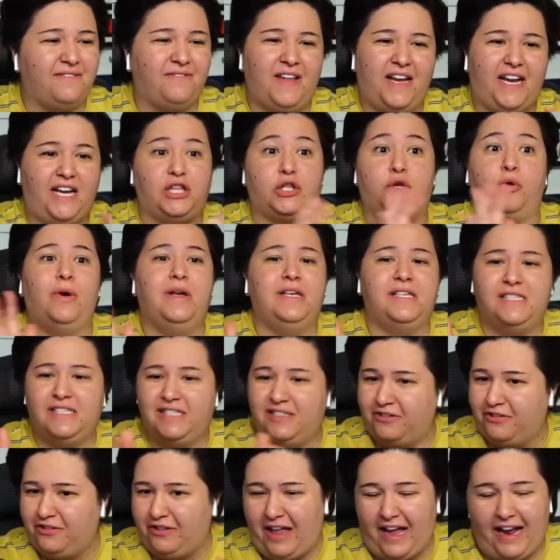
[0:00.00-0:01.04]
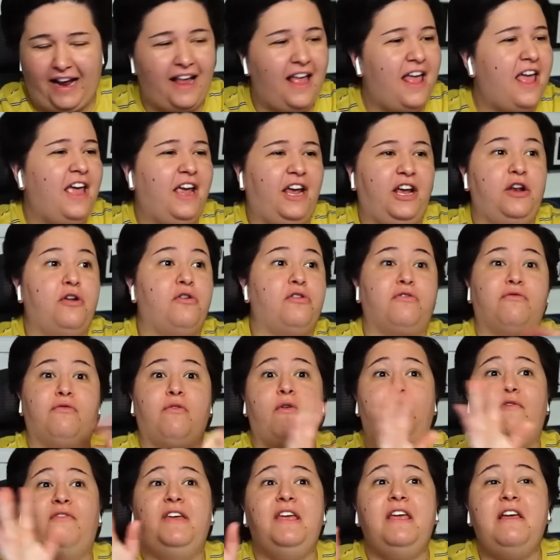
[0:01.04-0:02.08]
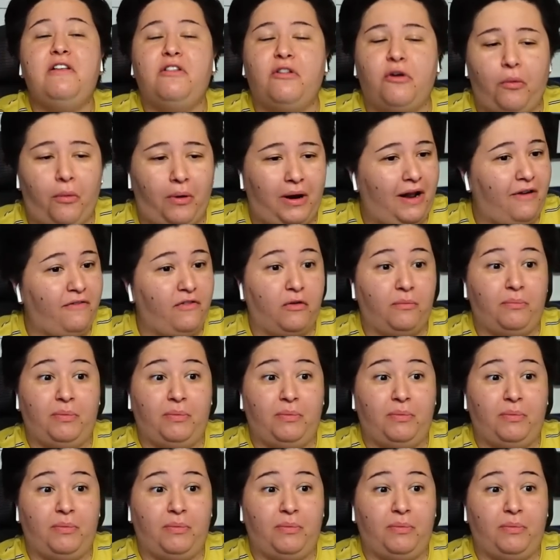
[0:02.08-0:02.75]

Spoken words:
like, a twist or, like, you know, the reveal or whatever.